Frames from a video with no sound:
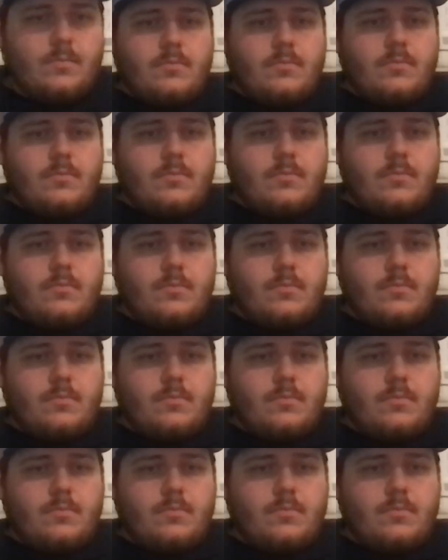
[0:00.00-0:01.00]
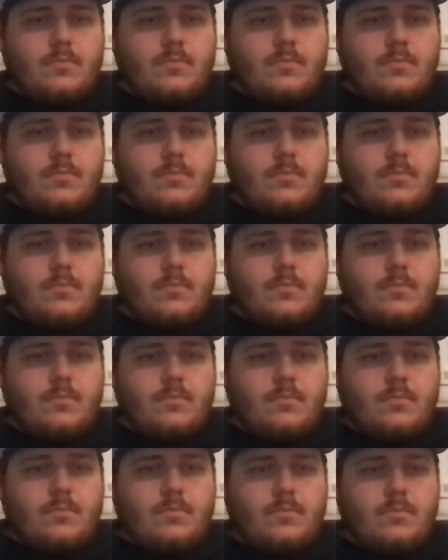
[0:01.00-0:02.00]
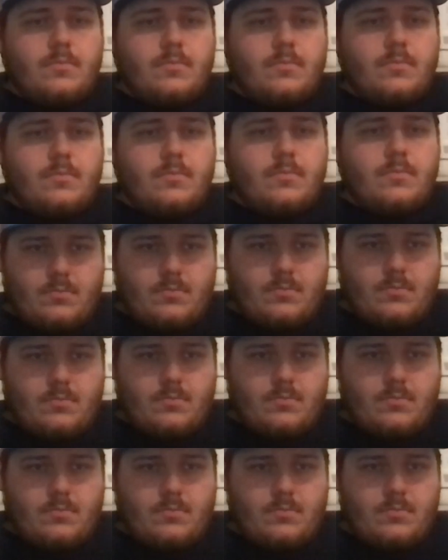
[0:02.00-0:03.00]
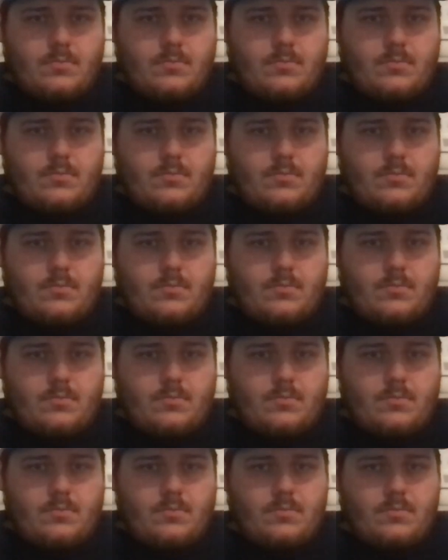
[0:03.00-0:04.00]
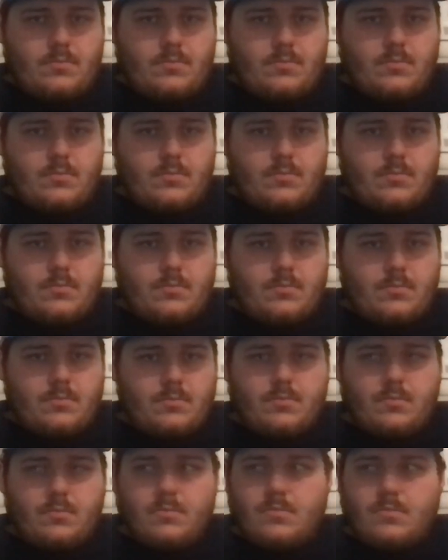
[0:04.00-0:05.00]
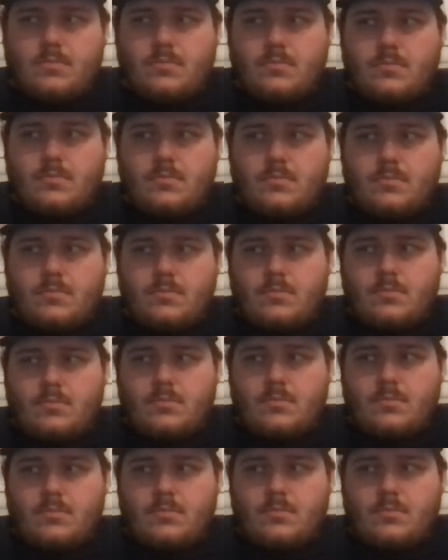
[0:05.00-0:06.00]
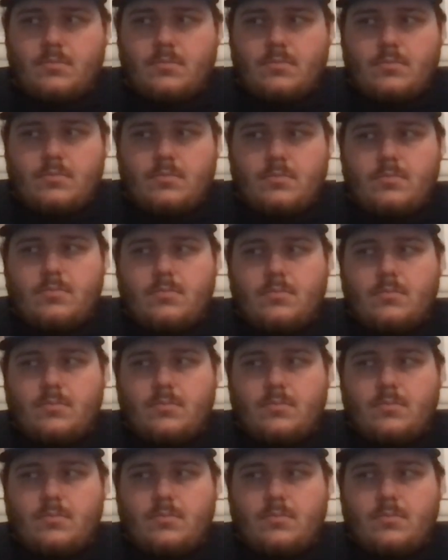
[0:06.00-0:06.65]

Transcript: The person shown says nothing.